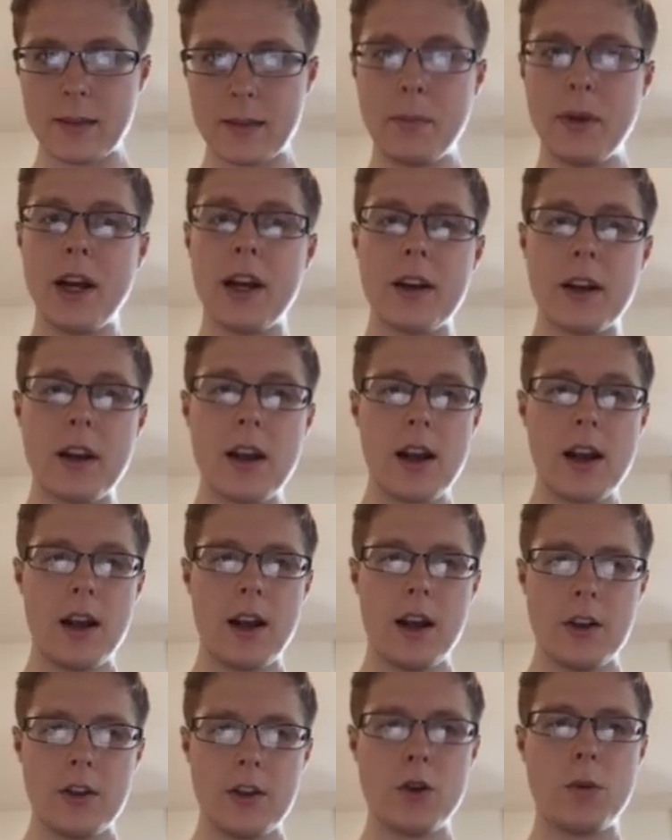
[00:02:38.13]
But
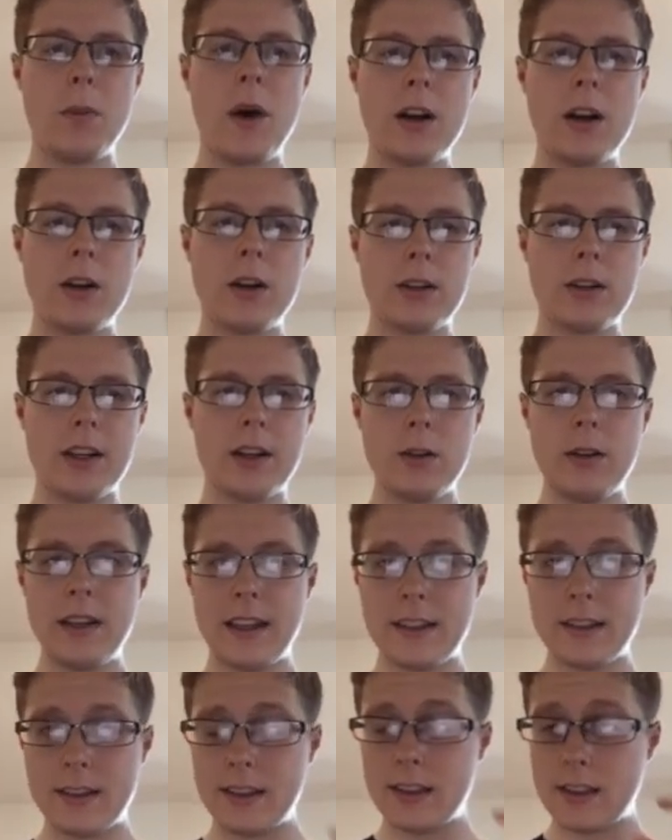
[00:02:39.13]
your model can only
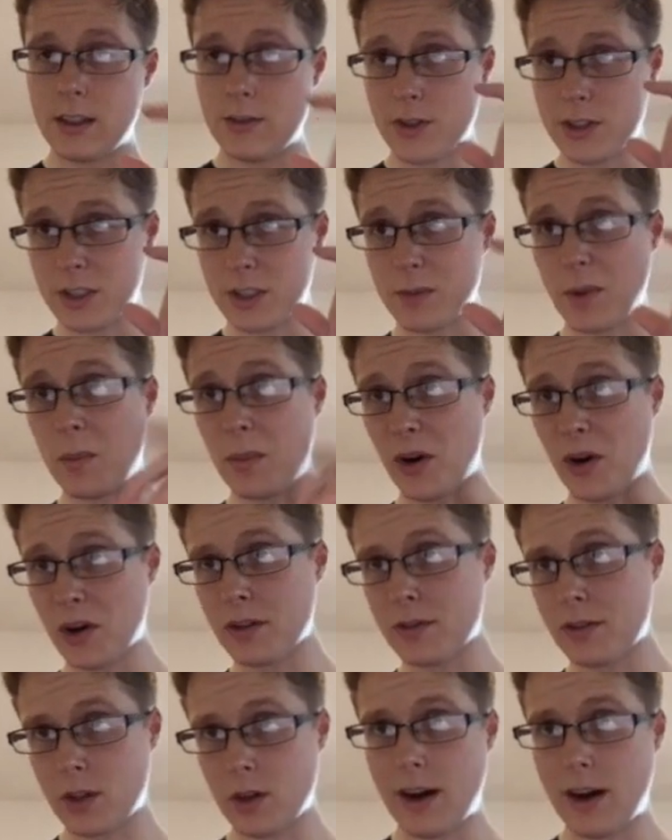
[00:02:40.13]
consist of a small part
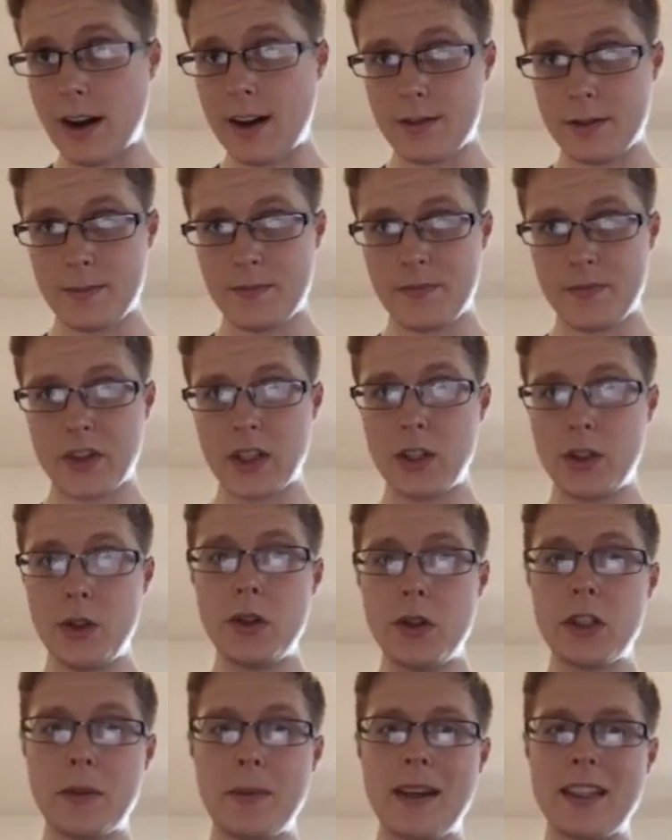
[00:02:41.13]
of the graph because
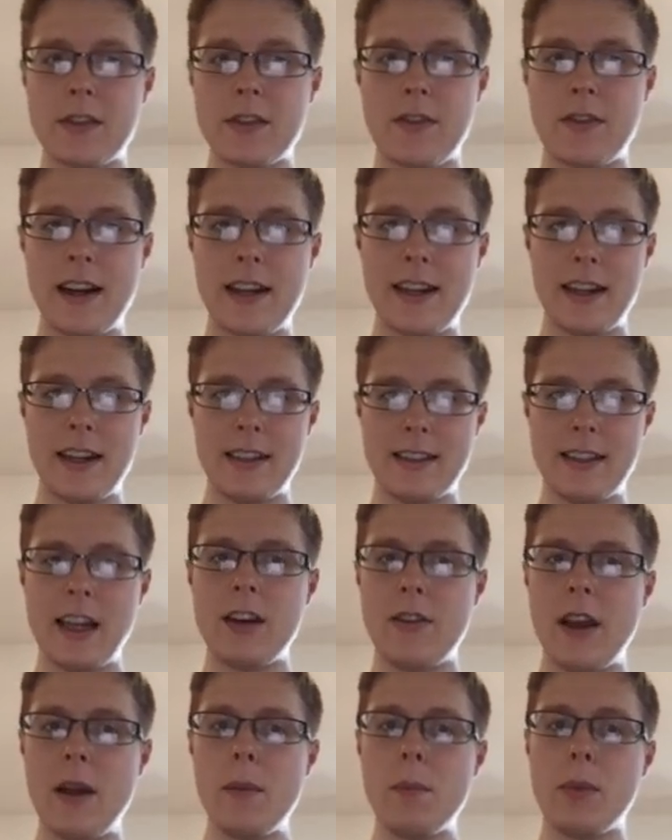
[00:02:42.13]
you specify a set
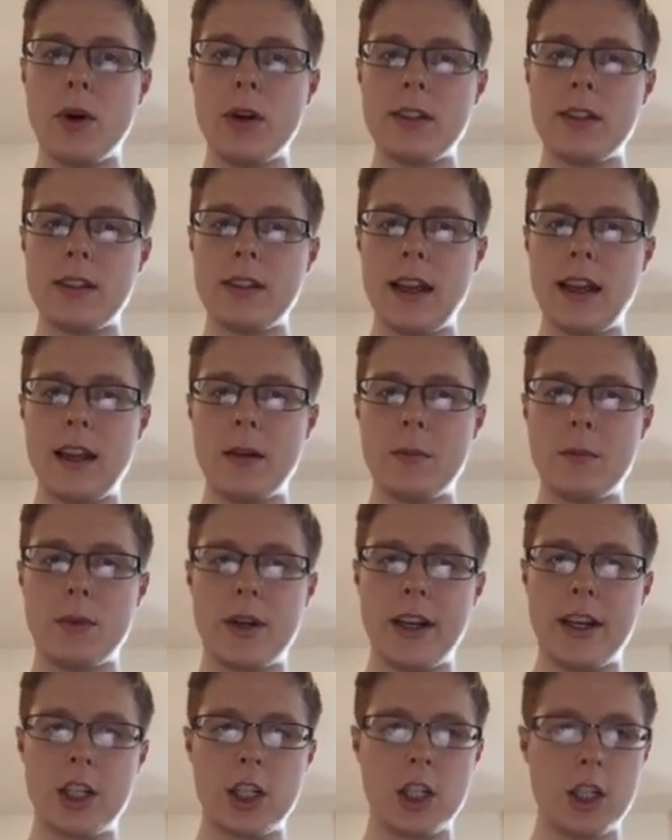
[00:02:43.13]
of inputs and
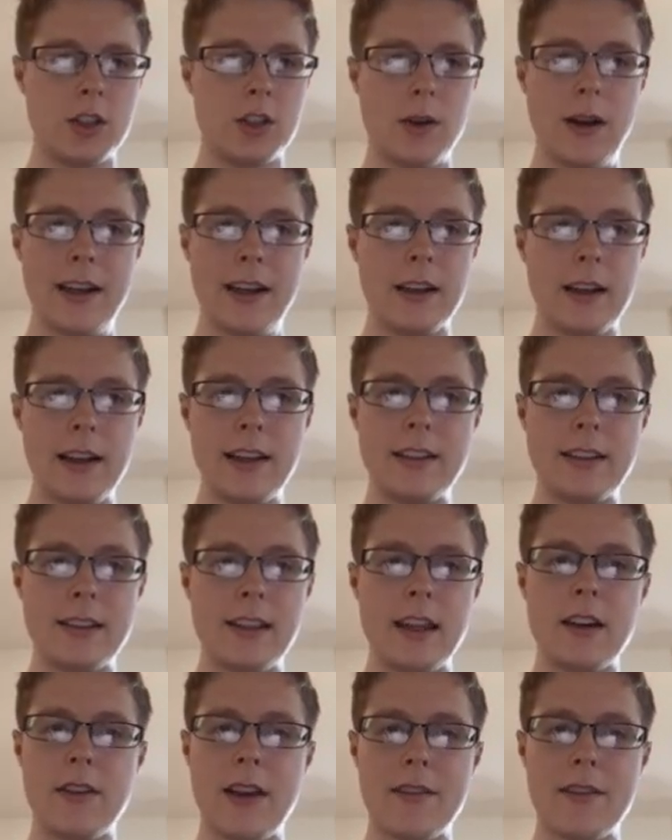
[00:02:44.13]
predictions. So I could,
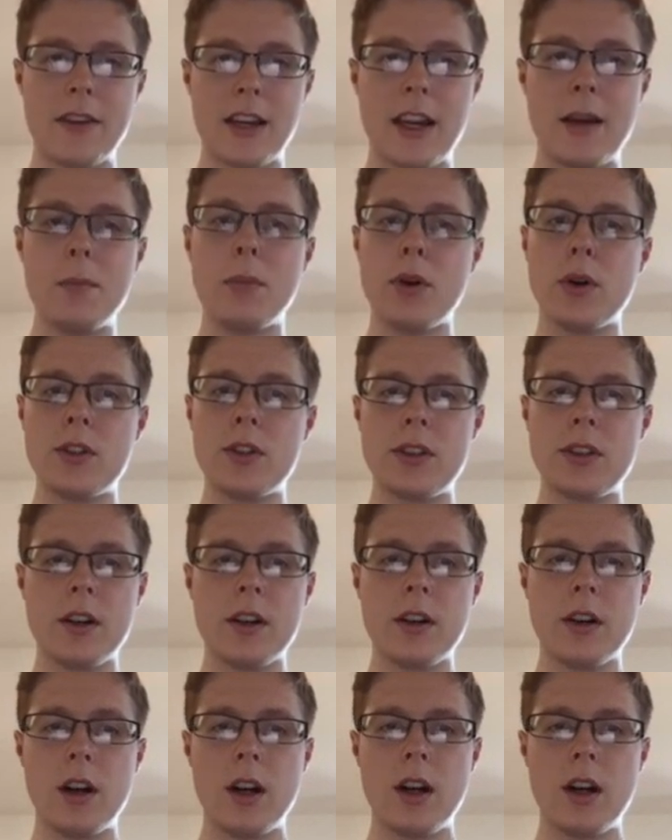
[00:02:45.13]
instead of having inputs
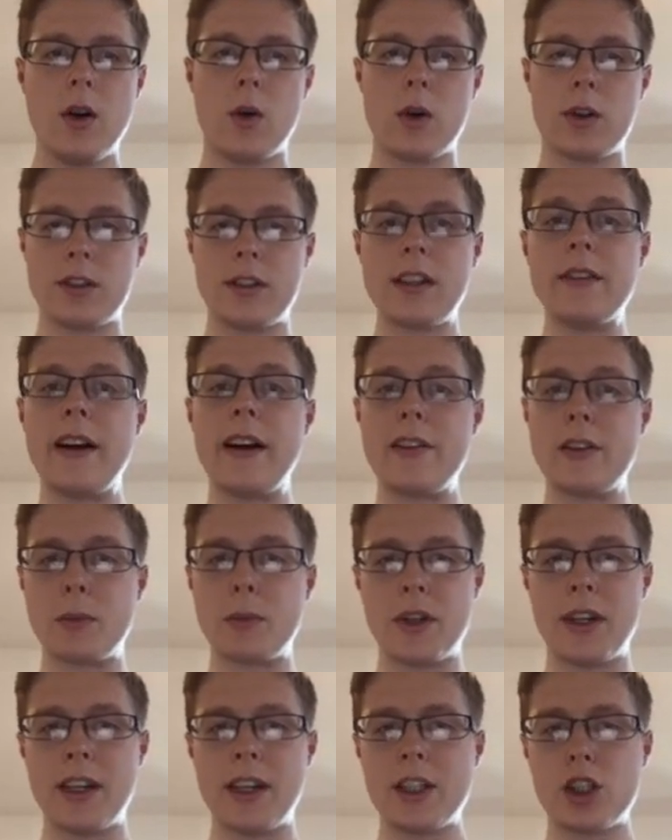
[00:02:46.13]
here or instead of having
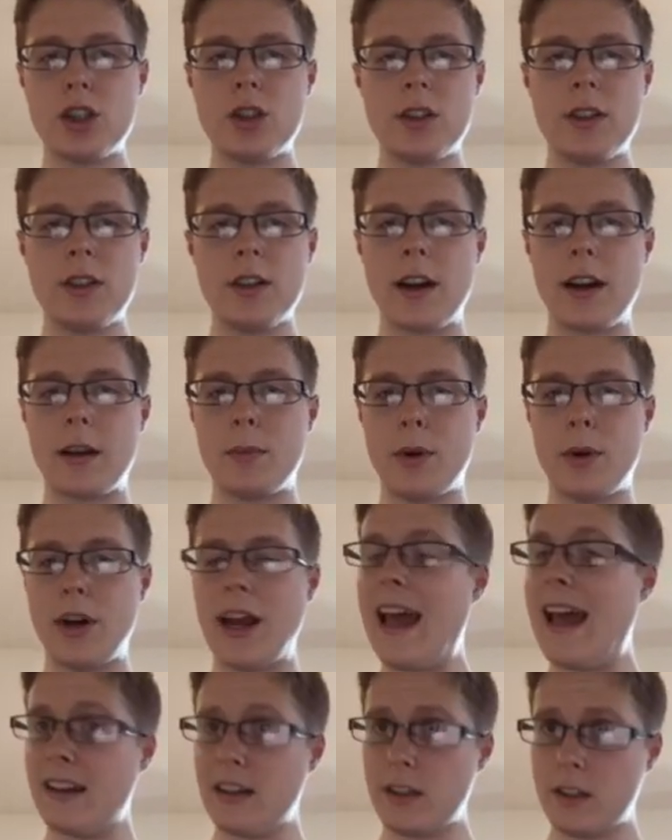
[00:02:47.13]
predictions here, I could put
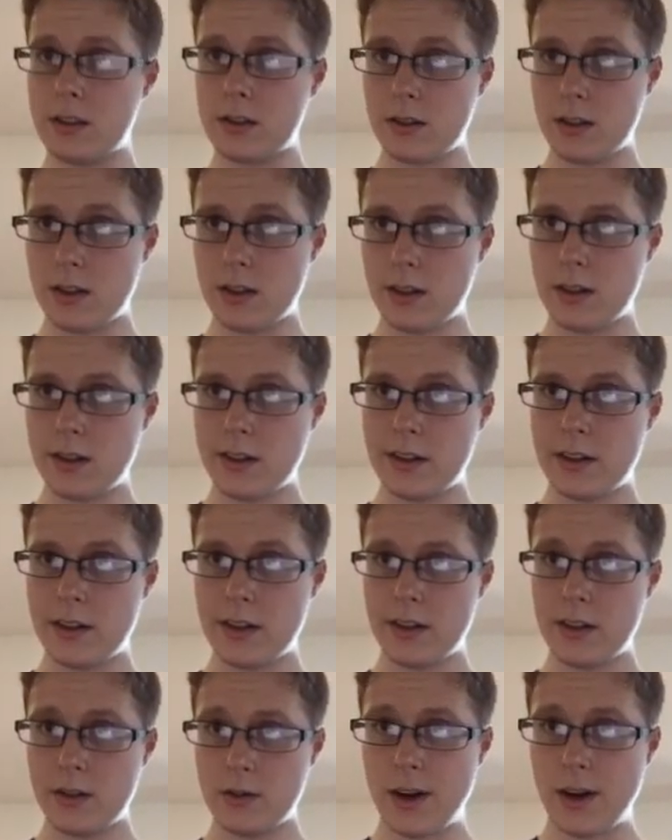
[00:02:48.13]
X,
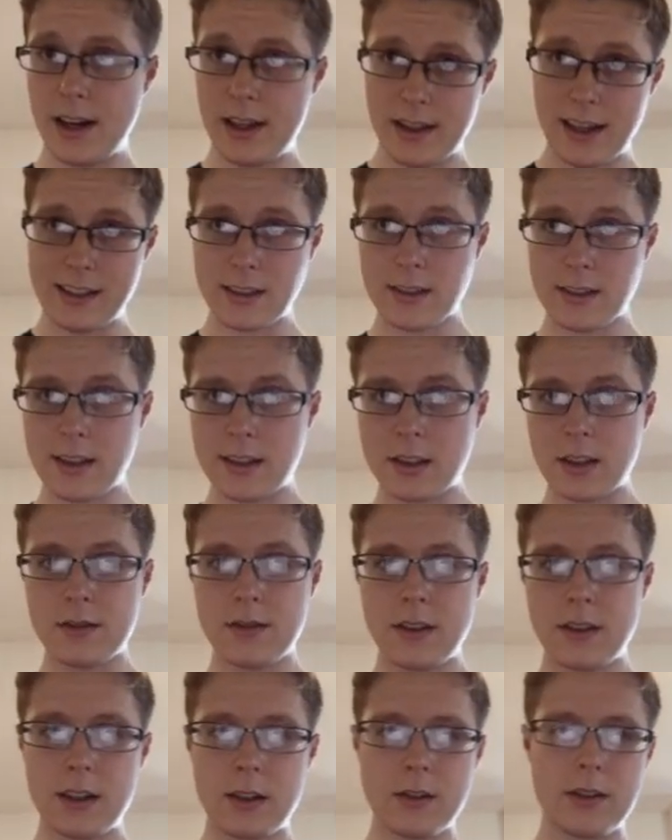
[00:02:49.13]
right? That's the
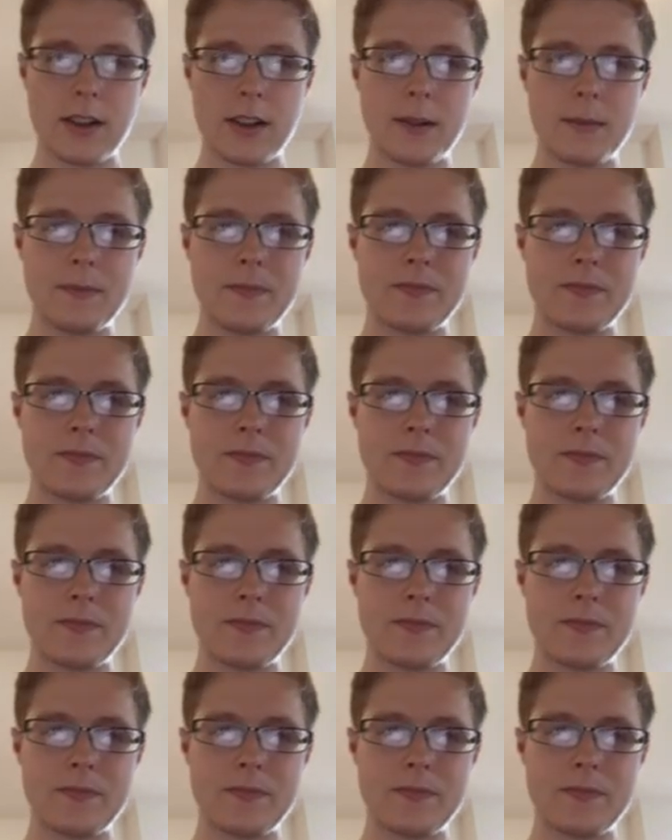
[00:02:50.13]
final thing.